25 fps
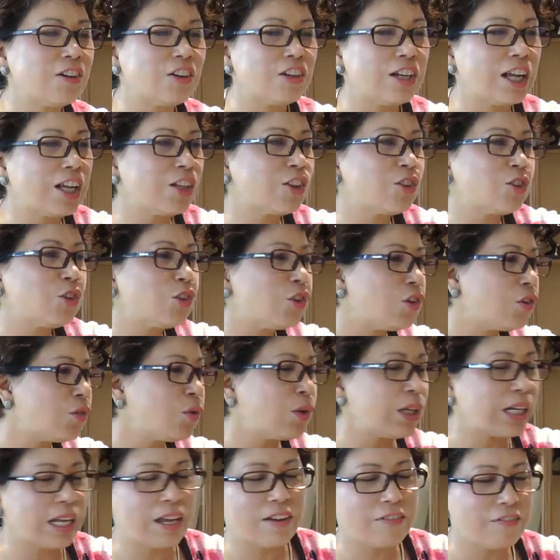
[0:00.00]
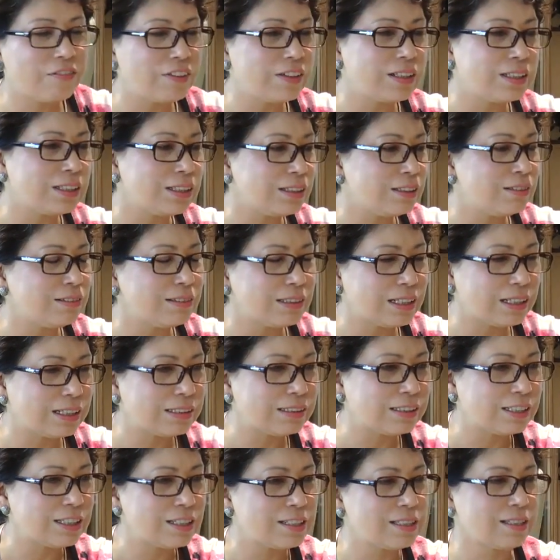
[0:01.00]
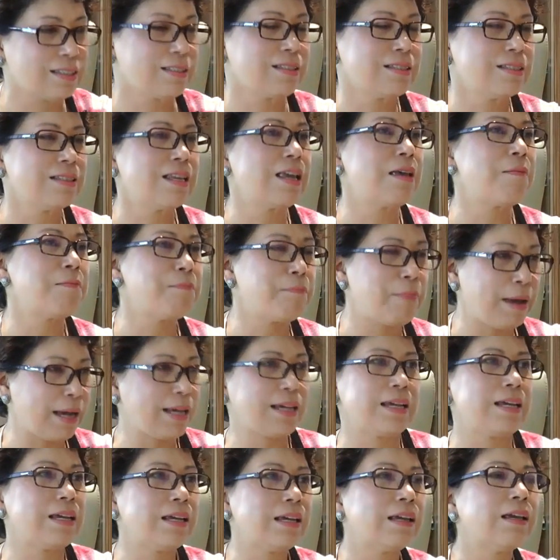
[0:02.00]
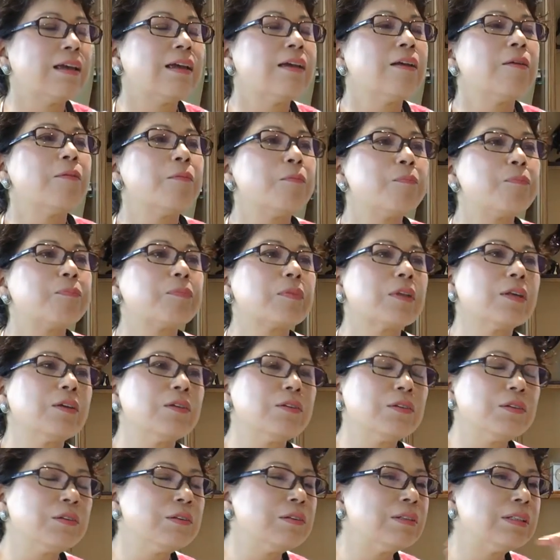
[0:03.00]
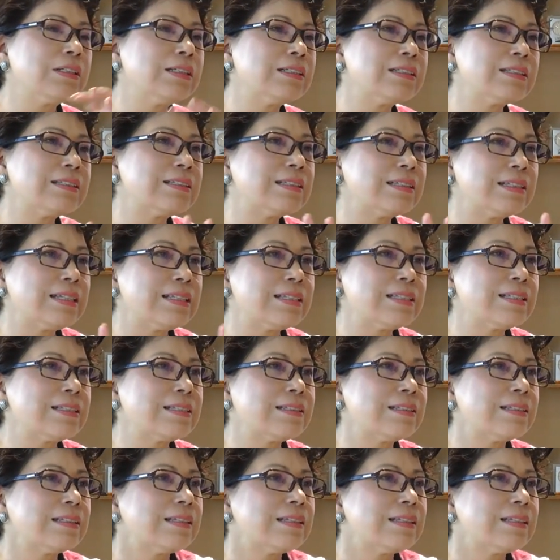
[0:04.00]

or Dato or whatever. You know they'll just say Becky you know, it's, it's,